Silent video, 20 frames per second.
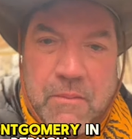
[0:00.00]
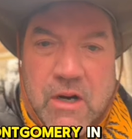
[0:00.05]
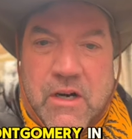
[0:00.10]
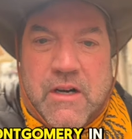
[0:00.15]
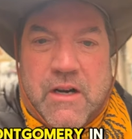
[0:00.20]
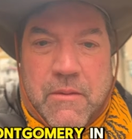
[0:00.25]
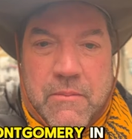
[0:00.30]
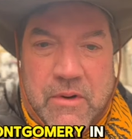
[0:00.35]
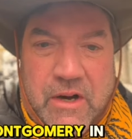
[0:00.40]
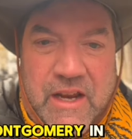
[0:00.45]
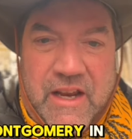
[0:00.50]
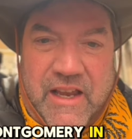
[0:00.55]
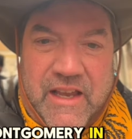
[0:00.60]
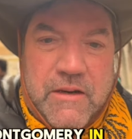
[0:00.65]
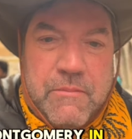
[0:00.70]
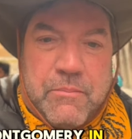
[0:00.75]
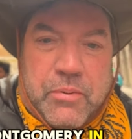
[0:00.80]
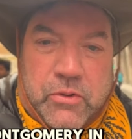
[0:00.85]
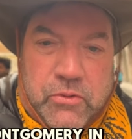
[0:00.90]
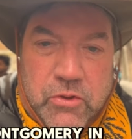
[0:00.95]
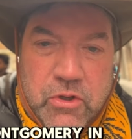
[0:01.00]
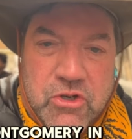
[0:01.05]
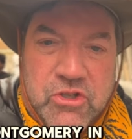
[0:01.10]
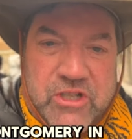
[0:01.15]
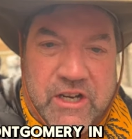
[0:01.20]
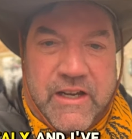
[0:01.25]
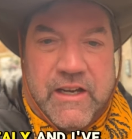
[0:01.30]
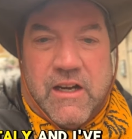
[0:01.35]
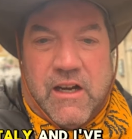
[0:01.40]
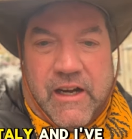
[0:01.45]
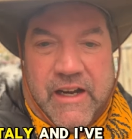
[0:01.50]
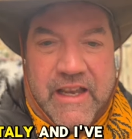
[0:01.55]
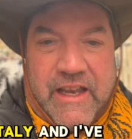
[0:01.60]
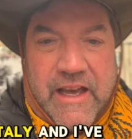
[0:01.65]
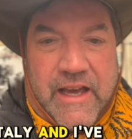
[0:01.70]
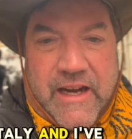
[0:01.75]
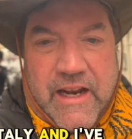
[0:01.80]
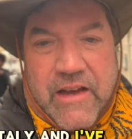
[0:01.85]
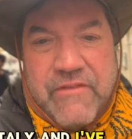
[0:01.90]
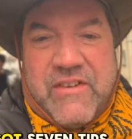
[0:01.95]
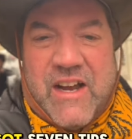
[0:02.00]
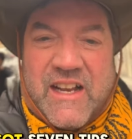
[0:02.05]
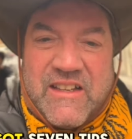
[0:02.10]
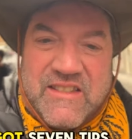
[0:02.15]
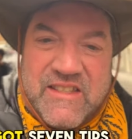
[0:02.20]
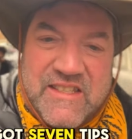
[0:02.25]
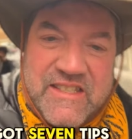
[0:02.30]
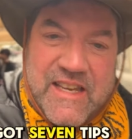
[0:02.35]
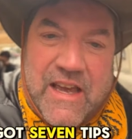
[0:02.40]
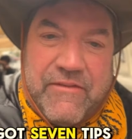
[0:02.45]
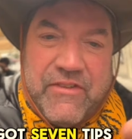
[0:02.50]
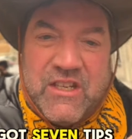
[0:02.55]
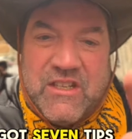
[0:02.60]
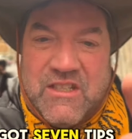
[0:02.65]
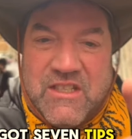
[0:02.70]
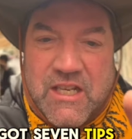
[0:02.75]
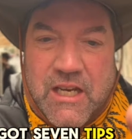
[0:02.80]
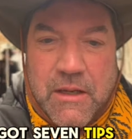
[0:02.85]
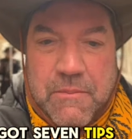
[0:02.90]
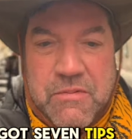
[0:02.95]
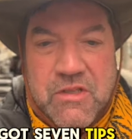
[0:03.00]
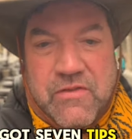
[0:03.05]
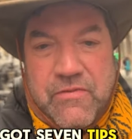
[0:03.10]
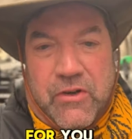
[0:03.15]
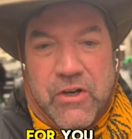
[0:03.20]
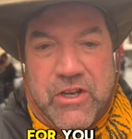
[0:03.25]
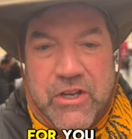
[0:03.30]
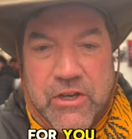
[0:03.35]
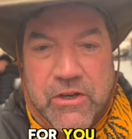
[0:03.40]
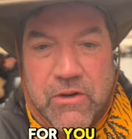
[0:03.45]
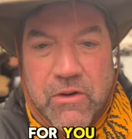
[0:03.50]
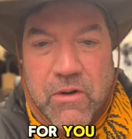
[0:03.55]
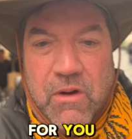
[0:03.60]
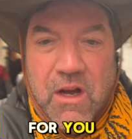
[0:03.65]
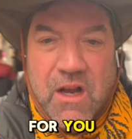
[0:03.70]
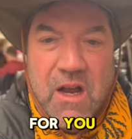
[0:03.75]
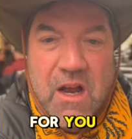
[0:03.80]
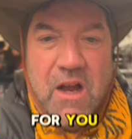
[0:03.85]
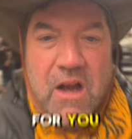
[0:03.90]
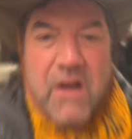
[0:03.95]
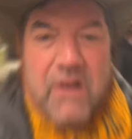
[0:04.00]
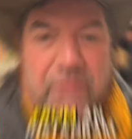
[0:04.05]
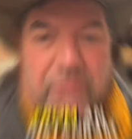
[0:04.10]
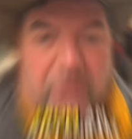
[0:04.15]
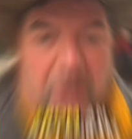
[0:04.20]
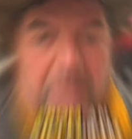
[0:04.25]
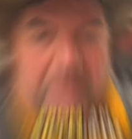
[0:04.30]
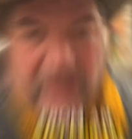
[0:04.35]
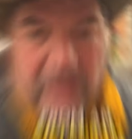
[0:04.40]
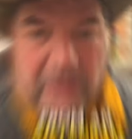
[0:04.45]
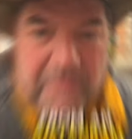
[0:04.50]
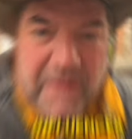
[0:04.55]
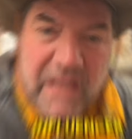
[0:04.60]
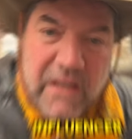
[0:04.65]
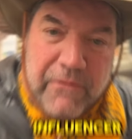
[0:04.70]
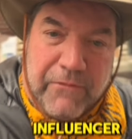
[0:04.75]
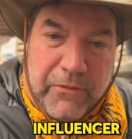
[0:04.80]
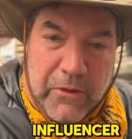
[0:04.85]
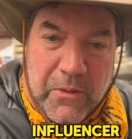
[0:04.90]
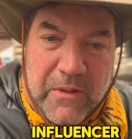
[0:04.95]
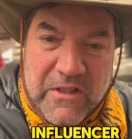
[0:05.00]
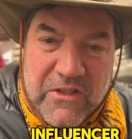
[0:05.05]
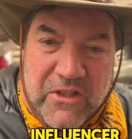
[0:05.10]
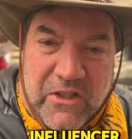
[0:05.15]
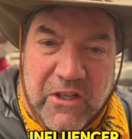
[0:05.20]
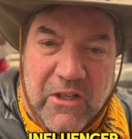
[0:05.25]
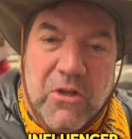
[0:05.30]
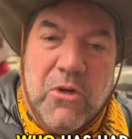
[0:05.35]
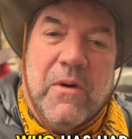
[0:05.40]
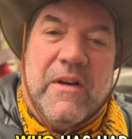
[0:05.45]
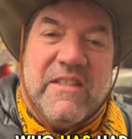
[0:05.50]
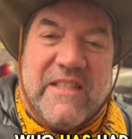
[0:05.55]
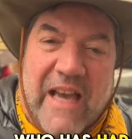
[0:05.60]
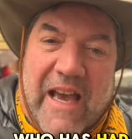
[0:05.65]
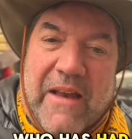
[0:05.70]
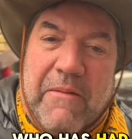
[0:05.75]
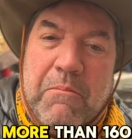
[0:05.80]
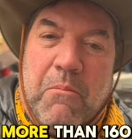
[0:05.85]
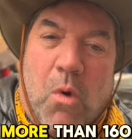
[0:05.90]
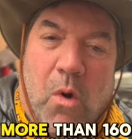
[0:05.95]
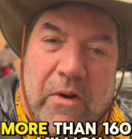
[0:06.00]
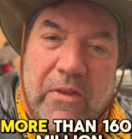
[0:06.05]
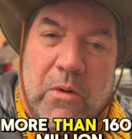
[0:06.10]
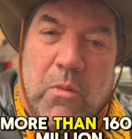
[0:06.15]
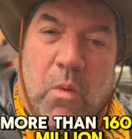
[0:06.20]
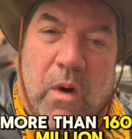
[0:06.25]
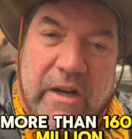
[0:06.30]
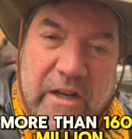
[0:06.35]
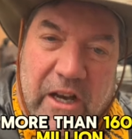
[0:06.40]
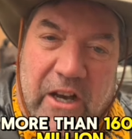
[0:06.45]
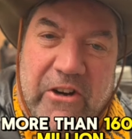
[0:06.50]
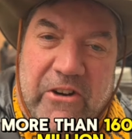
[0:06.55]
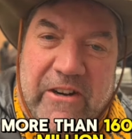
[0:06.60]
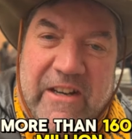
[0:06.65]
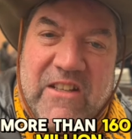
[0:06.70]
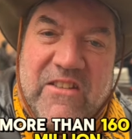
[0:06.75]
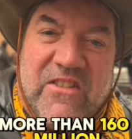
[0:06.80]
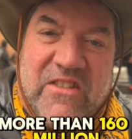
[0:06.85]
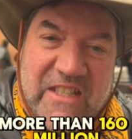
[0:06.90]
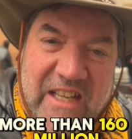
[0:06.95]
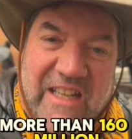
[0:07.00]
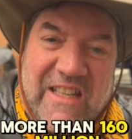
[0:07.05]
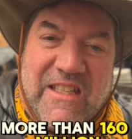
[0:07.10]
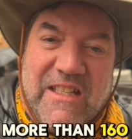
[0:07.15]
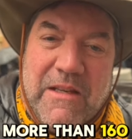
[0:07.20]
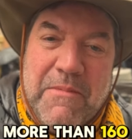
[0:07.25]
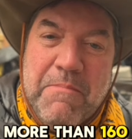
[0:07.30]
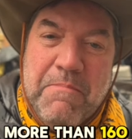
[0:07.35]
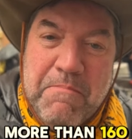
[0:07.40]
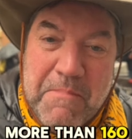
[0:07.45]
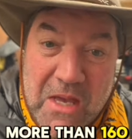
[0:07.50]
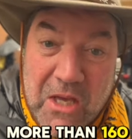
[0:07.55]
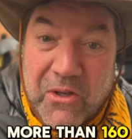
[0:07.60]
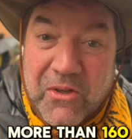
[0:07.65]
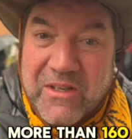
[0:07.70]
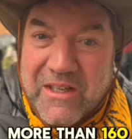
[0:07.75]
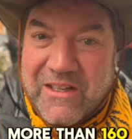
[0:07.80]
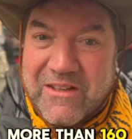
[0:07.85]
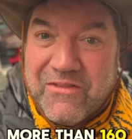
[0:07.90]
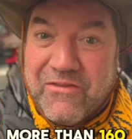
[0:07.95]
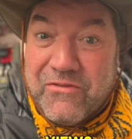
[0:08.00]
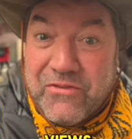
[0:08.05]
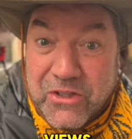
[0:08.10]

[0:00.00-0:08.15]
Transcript: Montgomery in Perugia, Italy, and I've got 7 tips for you from an influencer who has had more than 160 million